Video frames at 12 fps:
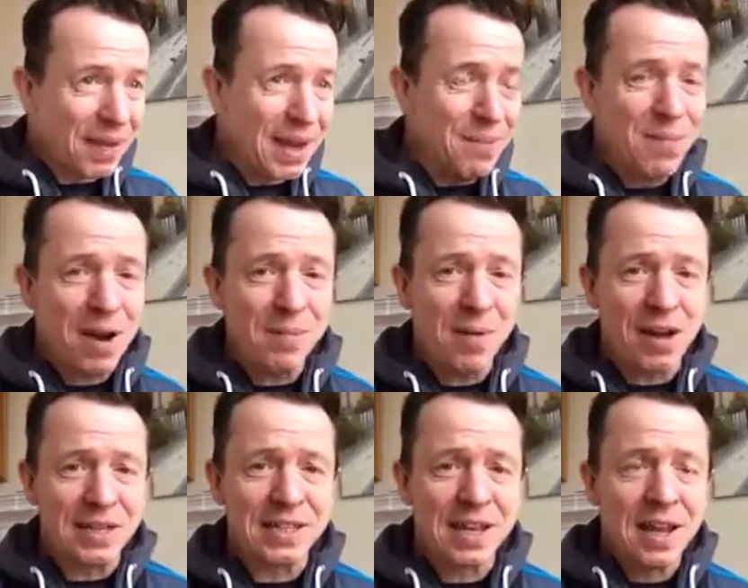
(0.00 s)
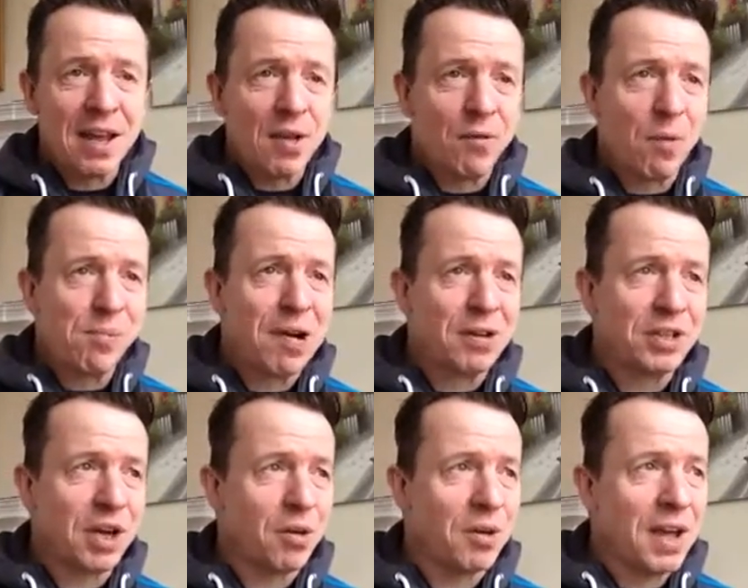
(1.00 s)
In my mind,
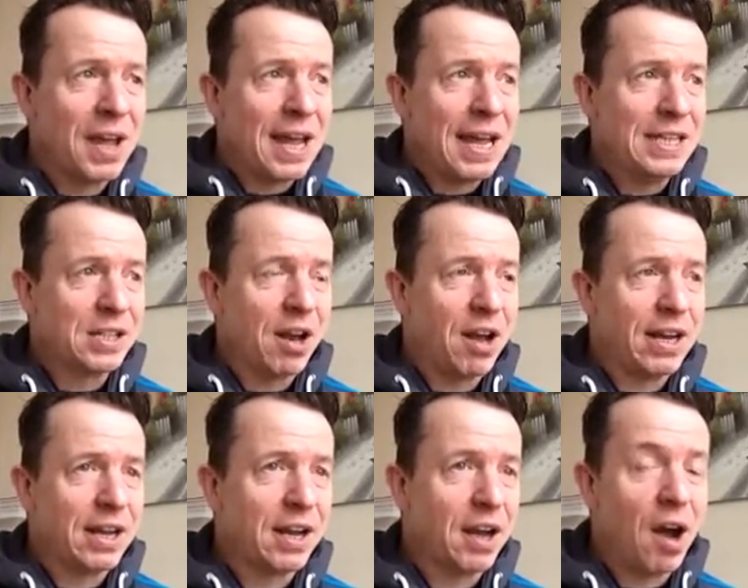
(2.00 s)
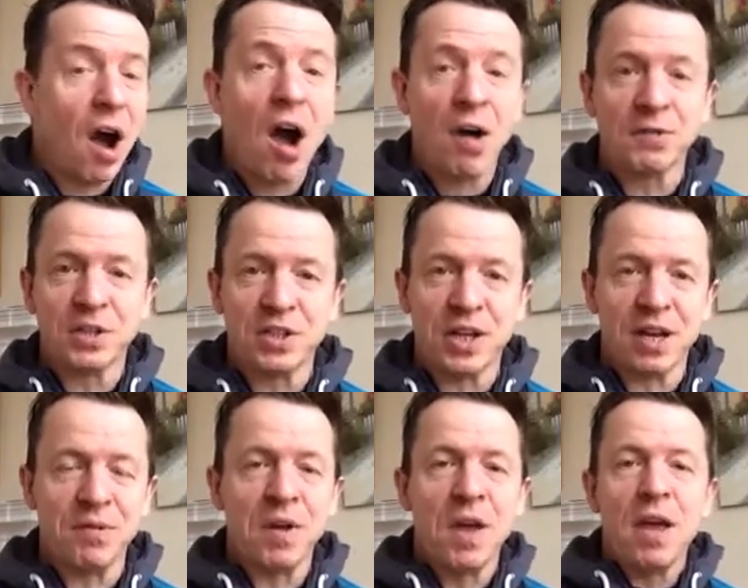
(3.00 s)
vibrato is like
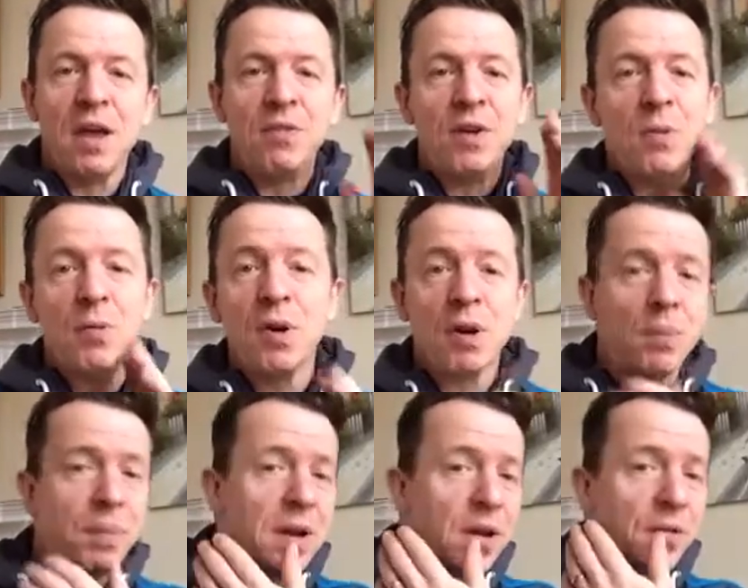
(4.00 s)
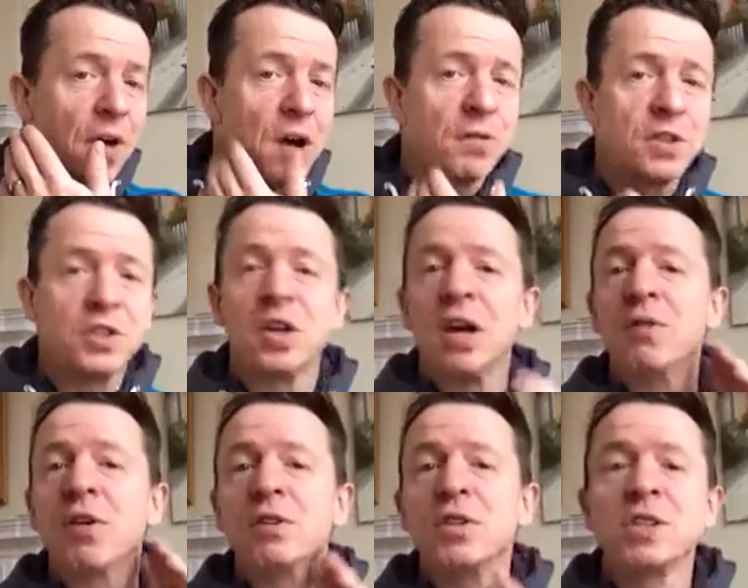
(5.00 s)
aftershave. If you put a bit of aftershave
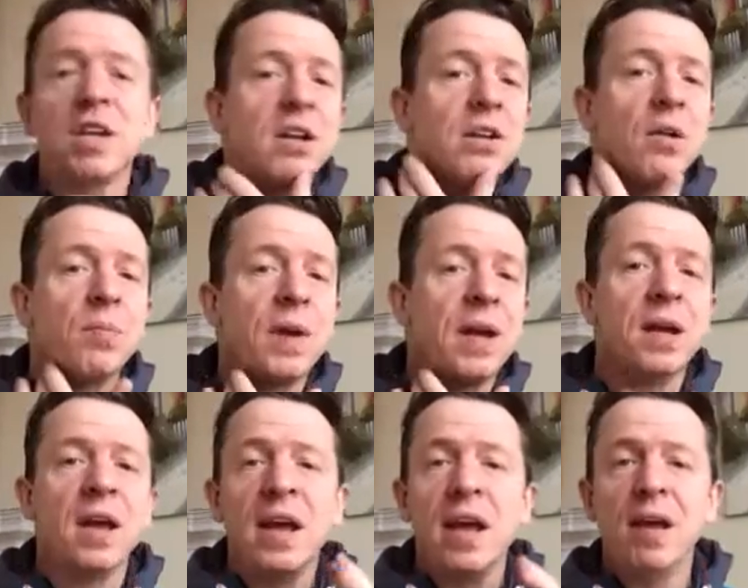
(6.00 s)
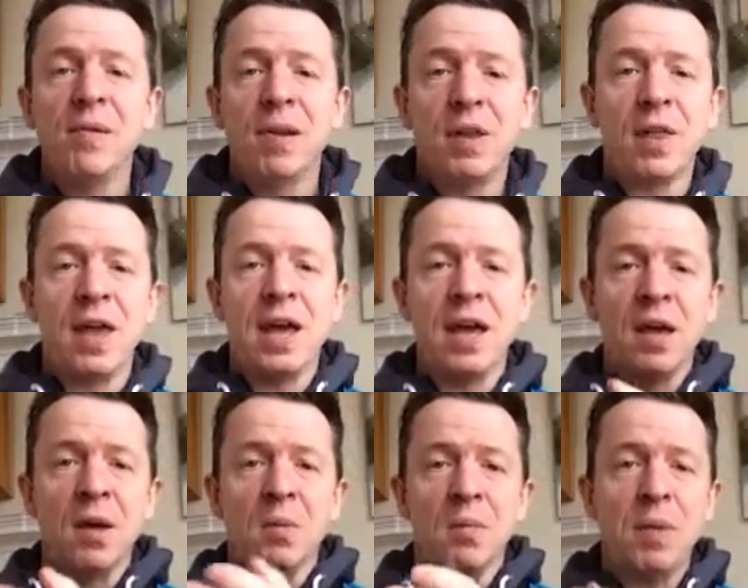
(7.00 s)
on, just a little bit here and there,
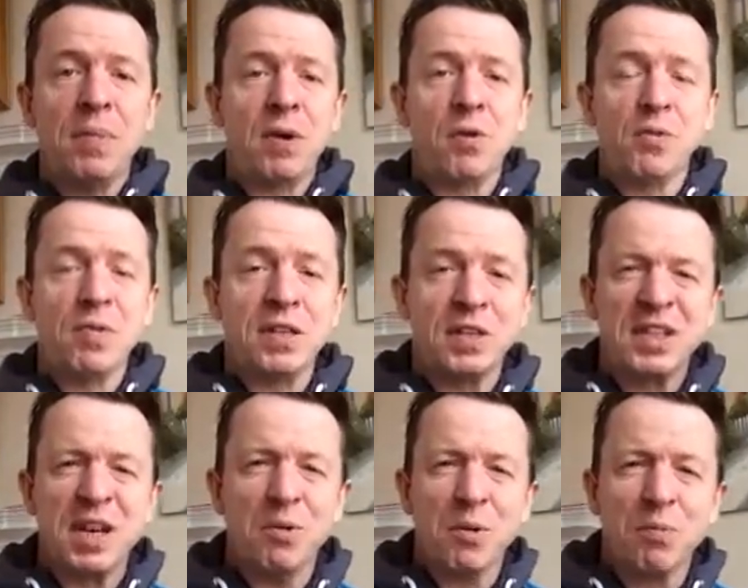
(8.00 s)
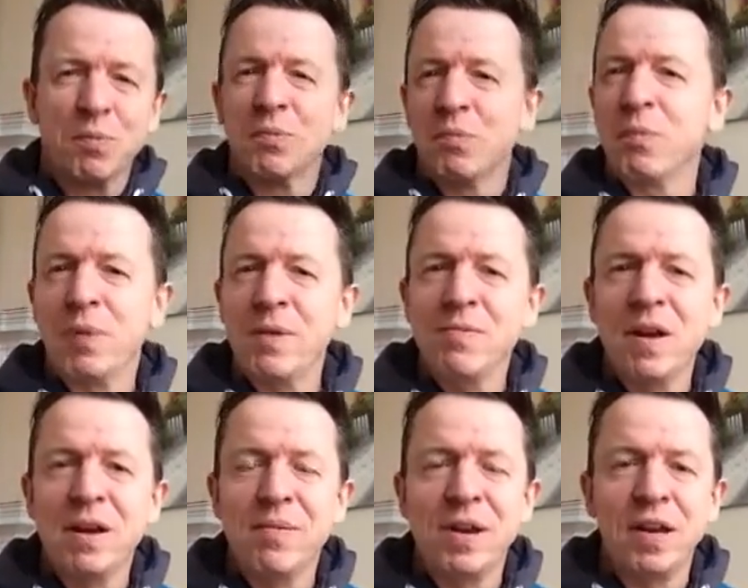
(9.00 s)
maybe on the wrist, it will be
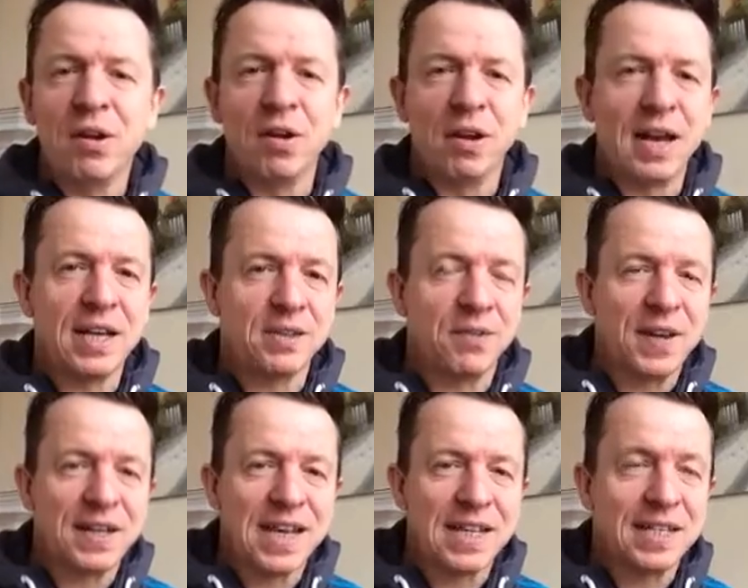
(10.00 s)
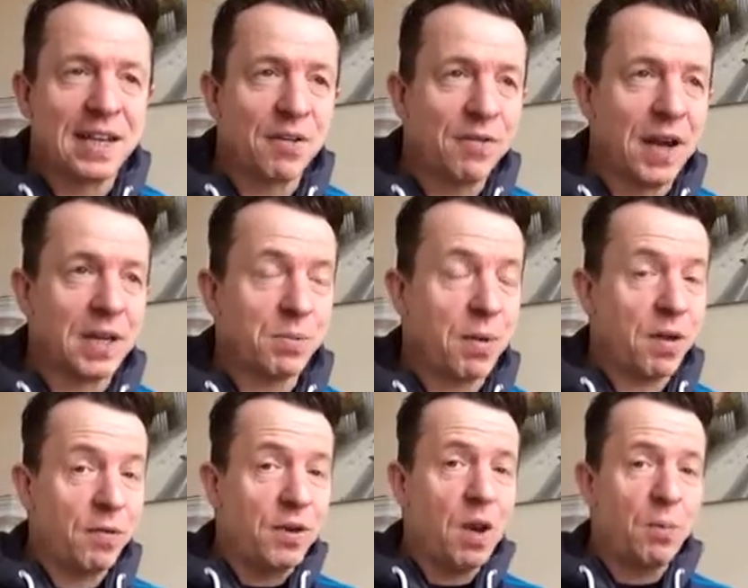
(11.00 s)
really, really good and has a fantastic effect. But
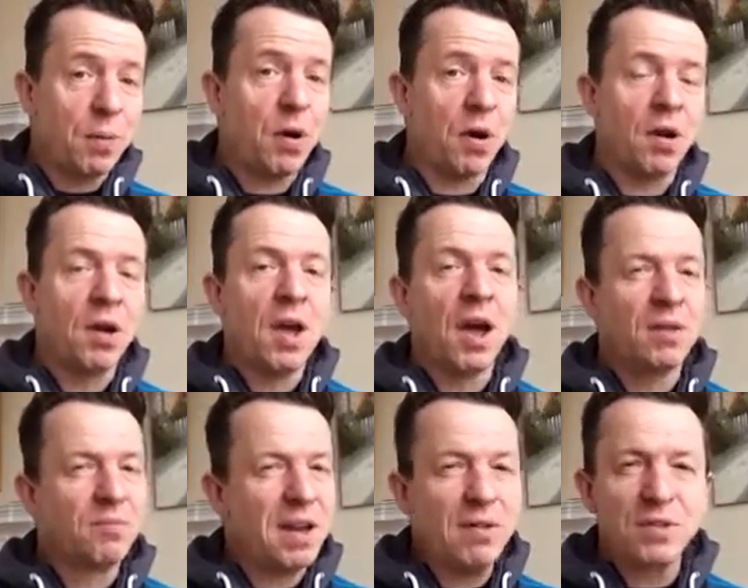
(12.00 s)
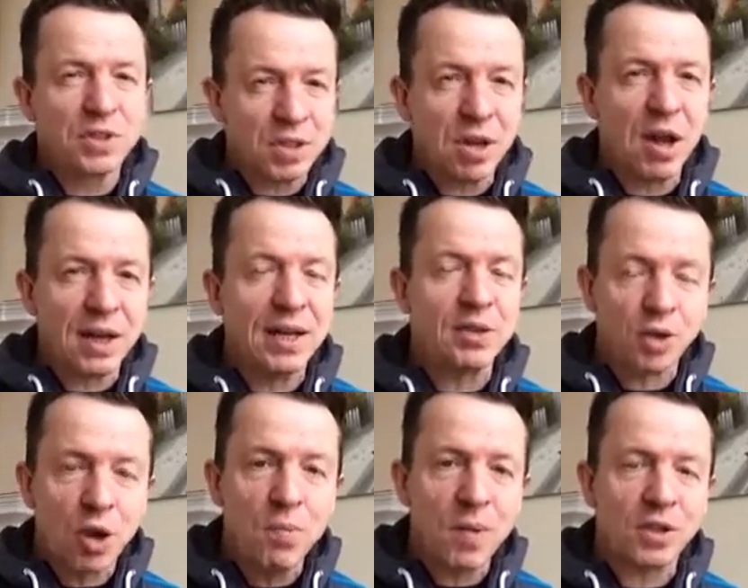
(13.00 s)
if you put even slightly
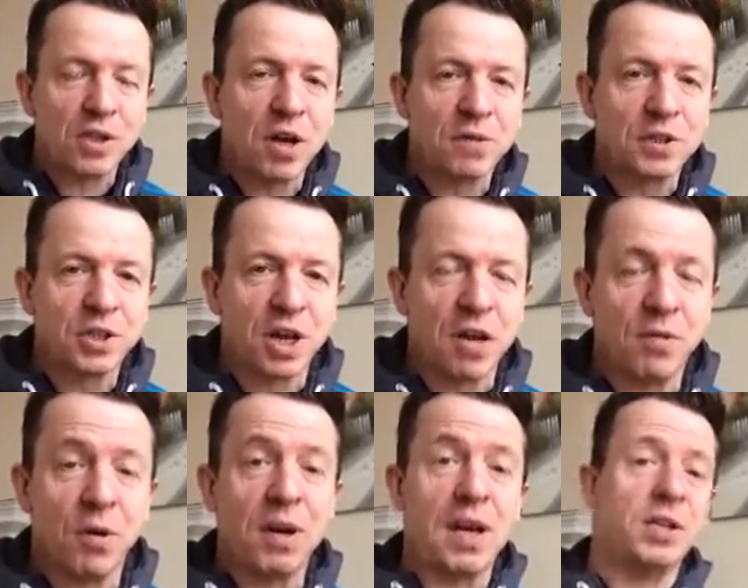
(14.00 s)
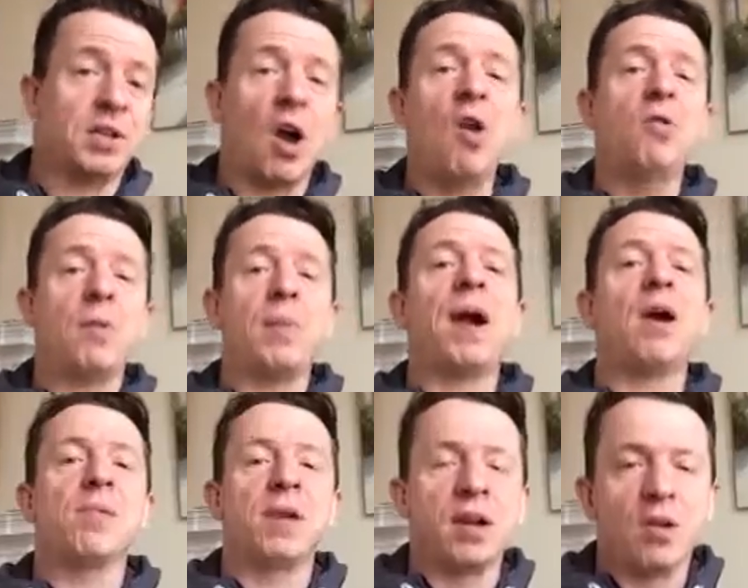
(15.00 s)
too much aftershave on, it's
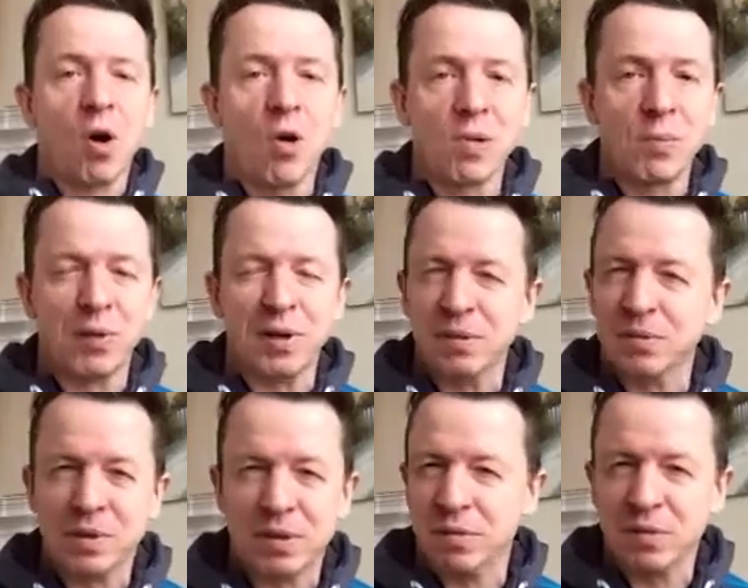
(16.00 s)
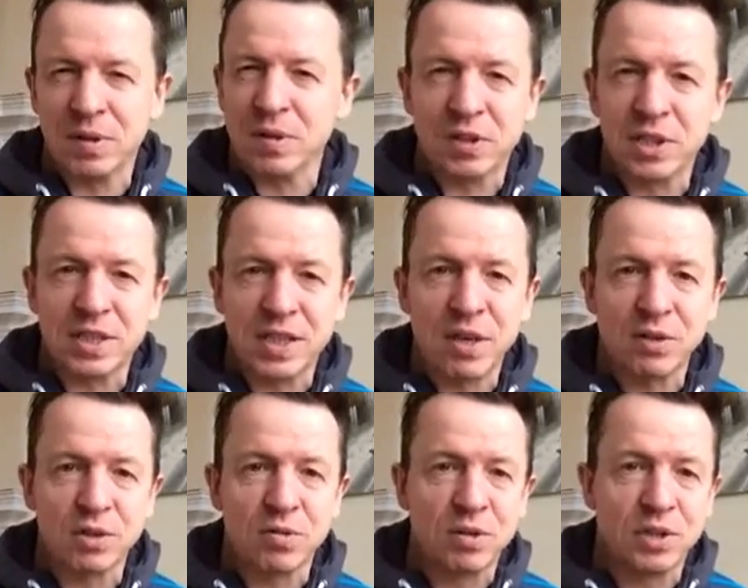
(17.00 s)
overpowering and horrible and just
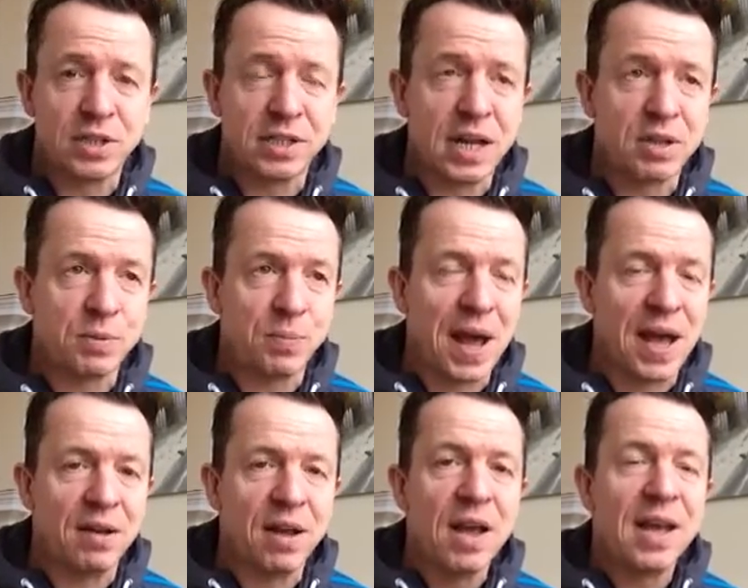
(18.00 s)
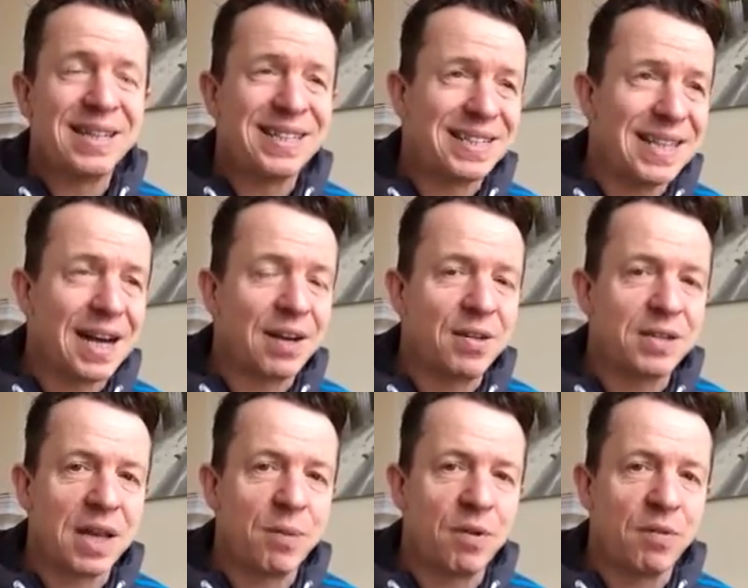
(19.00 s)
sounds bad. It's exactly the
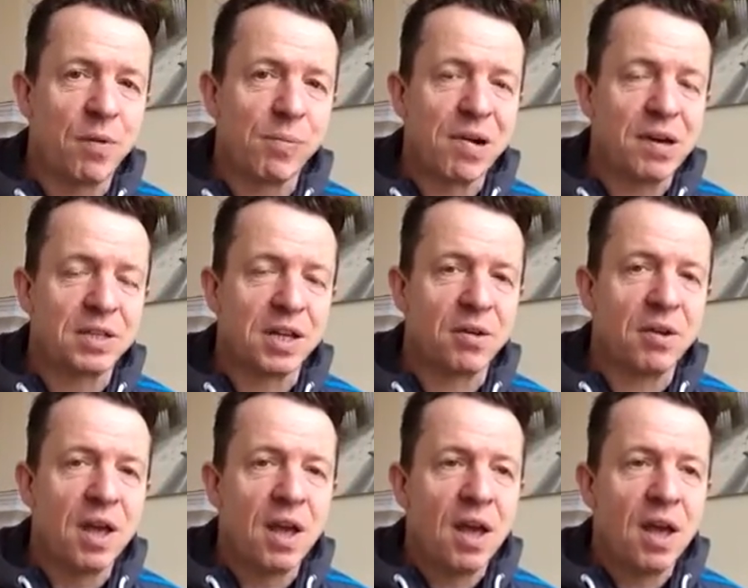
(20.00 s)
same with vibrato.